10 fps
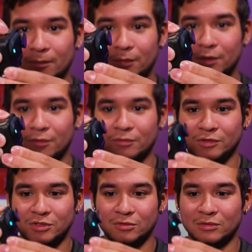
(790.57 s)
but
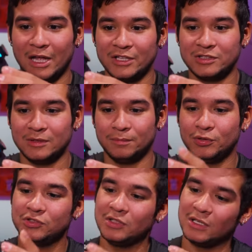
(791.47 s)
once you latch it,
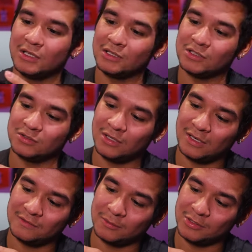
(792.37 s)
push it in, because you kind of
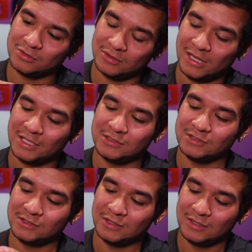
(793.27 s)
have to make sure it latches.